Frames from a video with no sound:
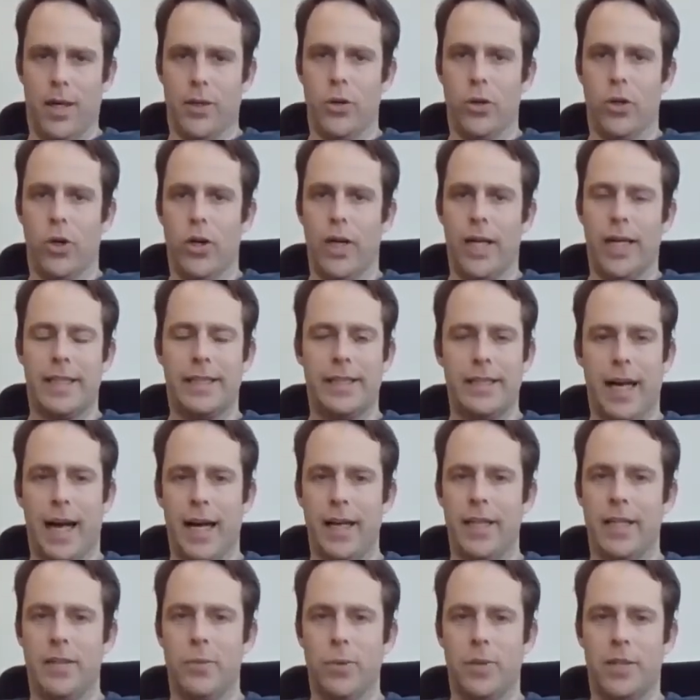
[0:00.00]
you're going to
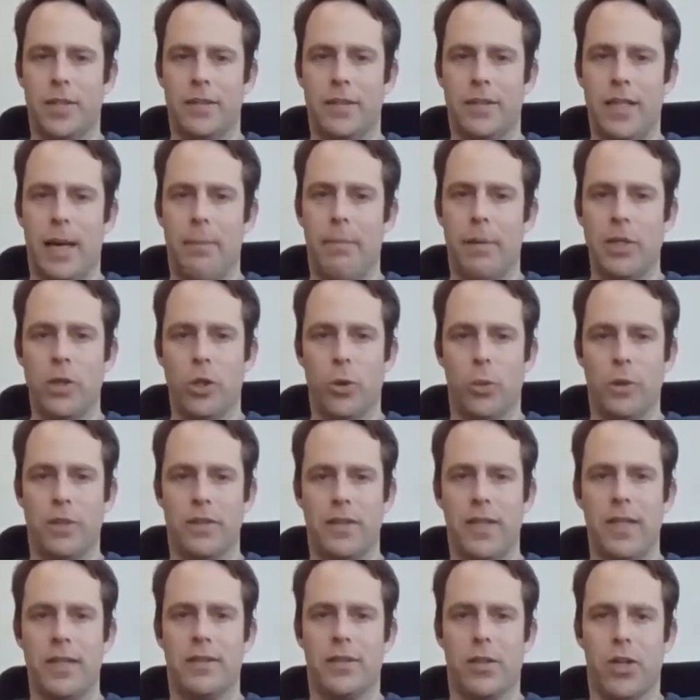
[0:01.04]
excite it with a step and you will
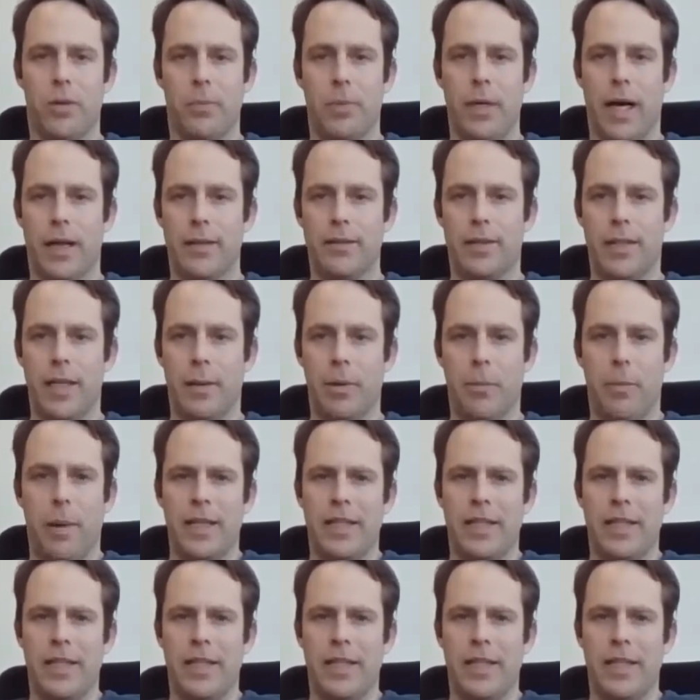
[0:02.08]
see it's going to be unstable.